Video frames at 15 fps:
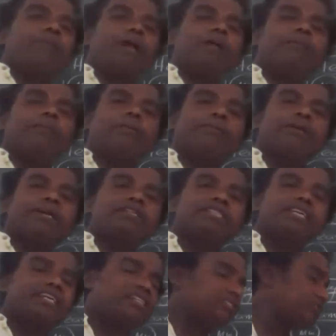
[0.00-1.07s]
polypeptide
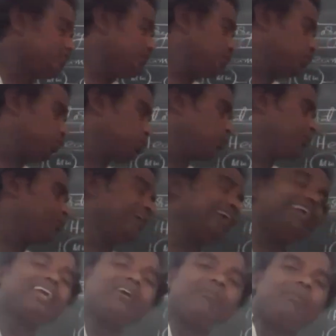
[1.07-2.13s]
chains, 2
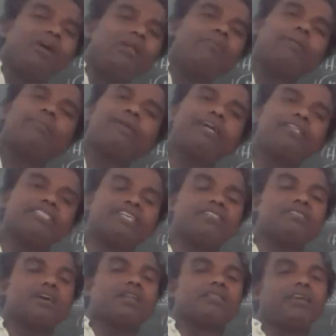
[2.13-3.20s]
beta polypeptide
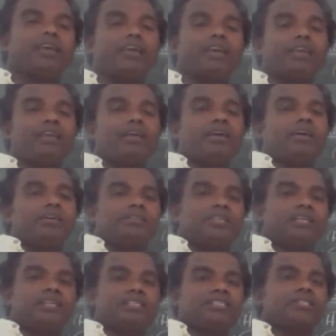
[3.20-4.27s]
chains are there.
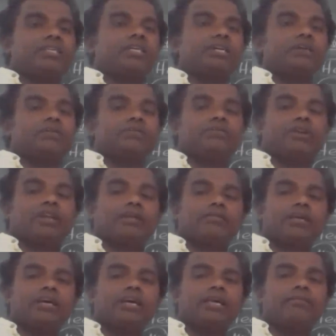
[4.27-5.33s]
That is one of
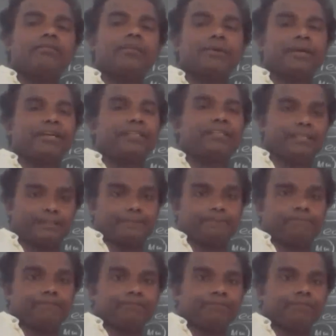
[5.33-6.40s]
the important things.
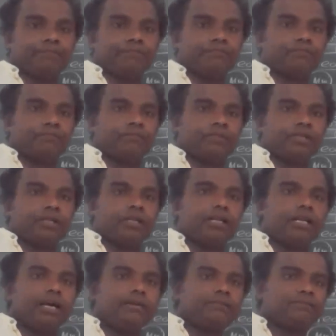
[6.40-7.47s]

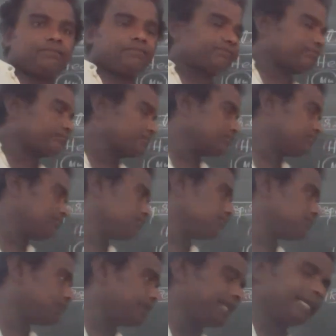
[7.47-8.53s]
Clear?
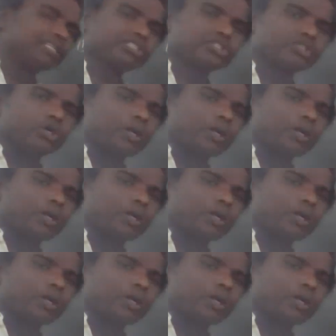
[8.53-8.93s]
Next,